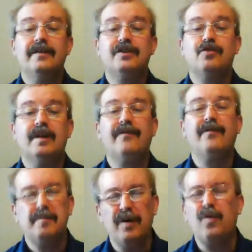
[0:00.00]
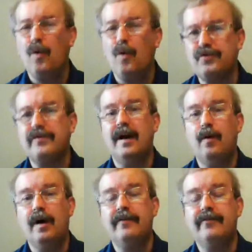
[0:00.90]
individually for about a quarter
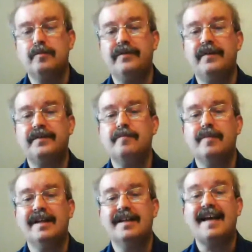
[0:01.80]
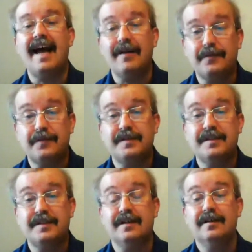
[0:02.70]
of an hour, for about 15 minutes
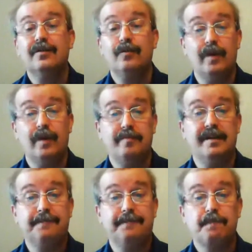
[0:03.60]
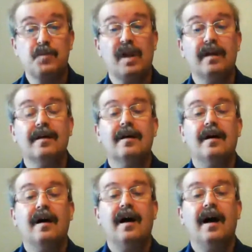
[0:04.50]
after the webinar.
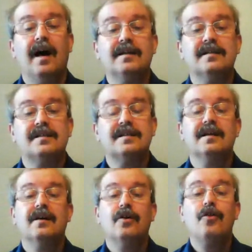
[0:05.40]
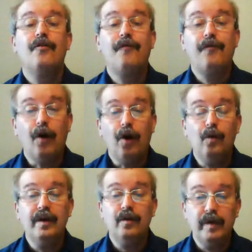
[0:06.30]
And the
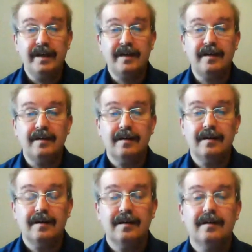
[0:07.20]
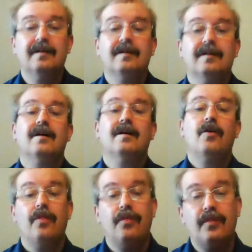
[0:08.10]
following week,
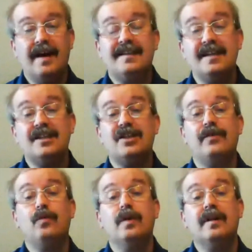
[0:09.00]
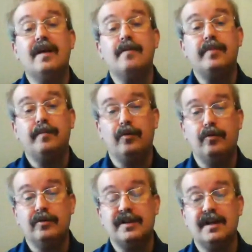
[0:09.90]
that interview will then be
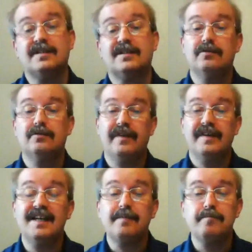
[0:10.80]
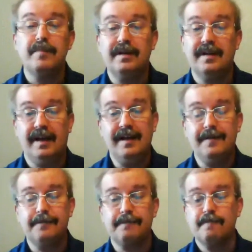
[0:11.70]
broadcast. So if I take
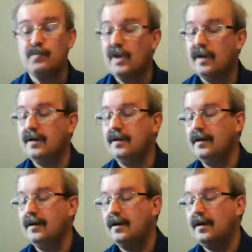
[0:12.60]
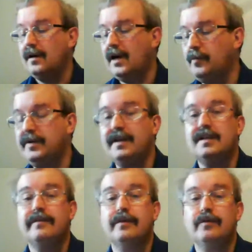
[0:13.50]
Monday, I will
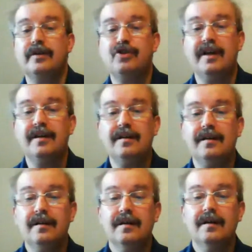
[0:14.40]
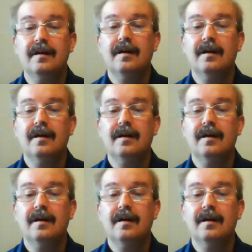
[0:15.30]
be interviewing Jane